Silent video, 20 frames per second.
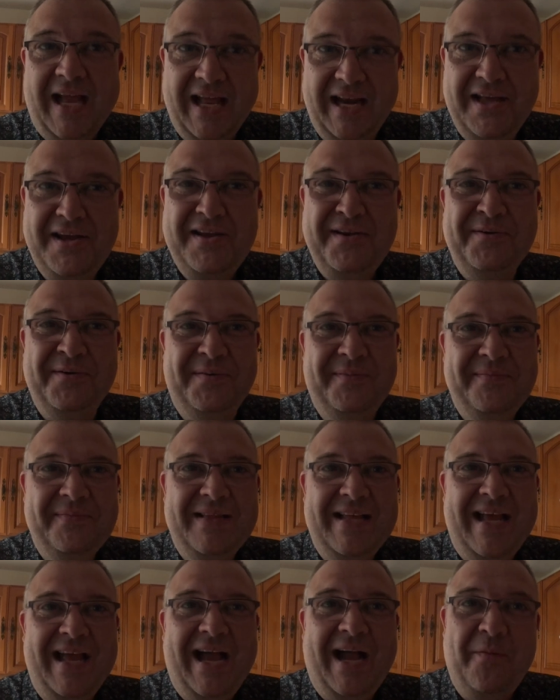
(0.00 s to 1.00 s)
Hello
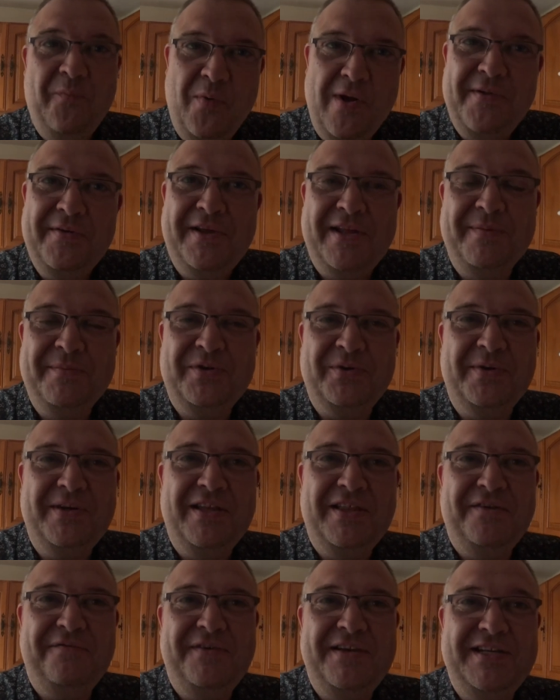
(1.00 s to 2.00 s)
and welcome to
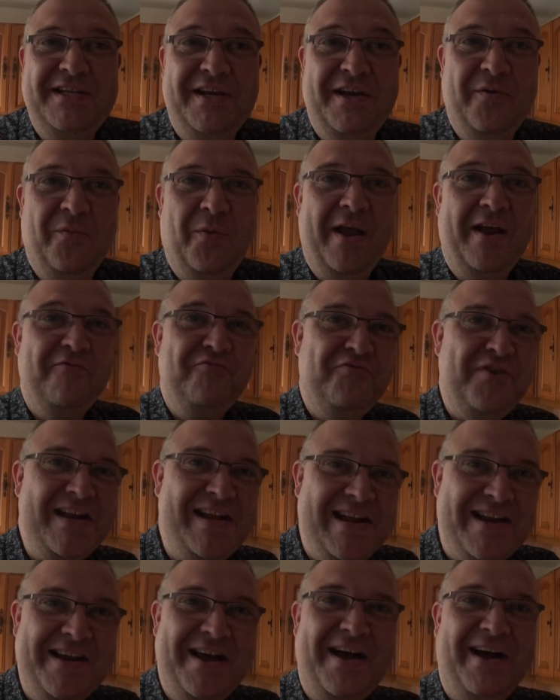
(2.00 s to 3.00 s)
another video where
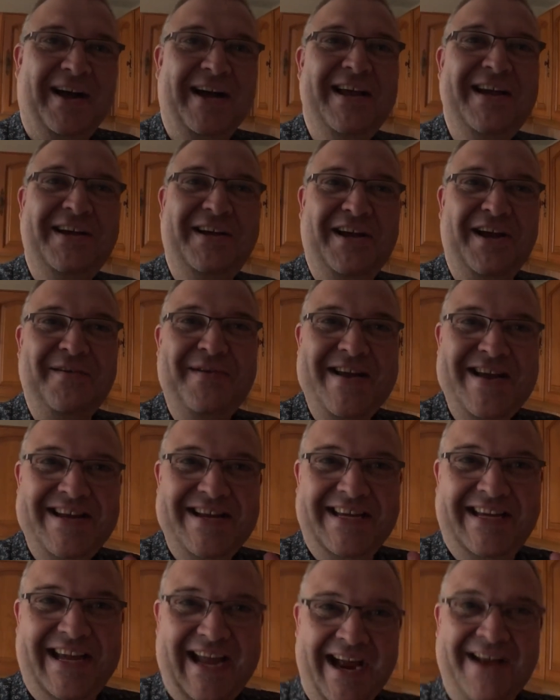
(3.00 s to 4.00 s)
Rick and I are
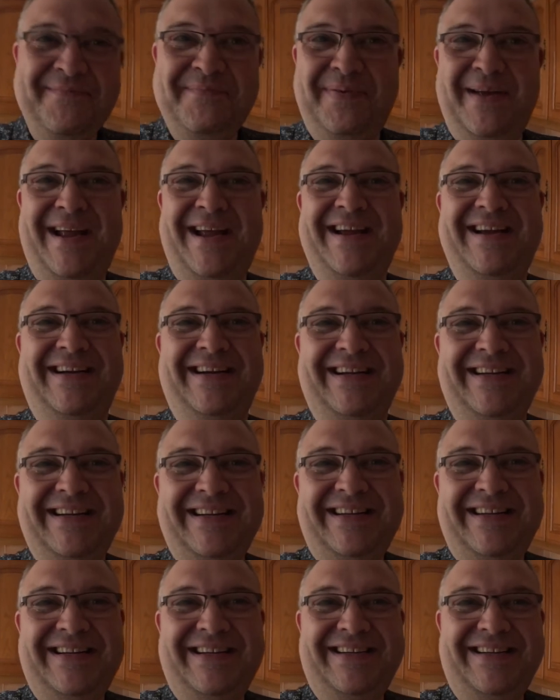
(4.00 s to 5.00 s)
going camping.
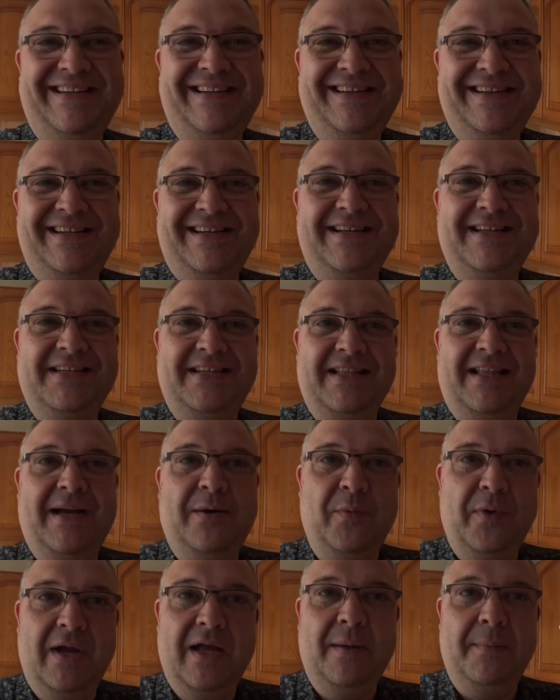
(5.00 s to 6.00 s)
Didn't see
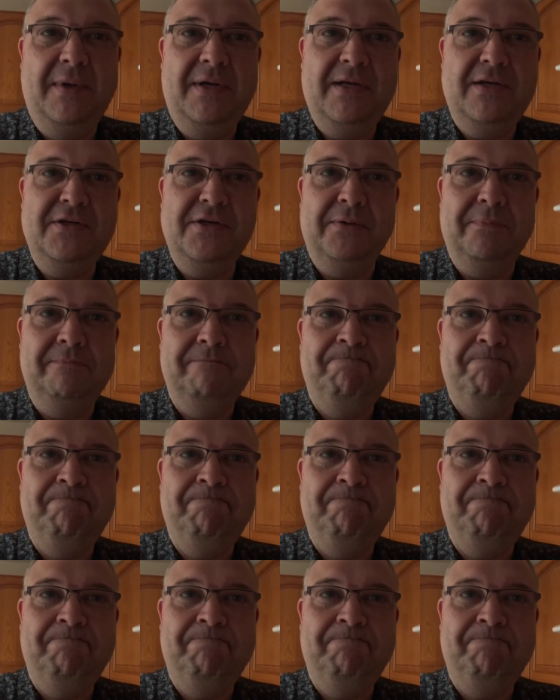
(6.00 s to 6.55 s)
that one coming, did you?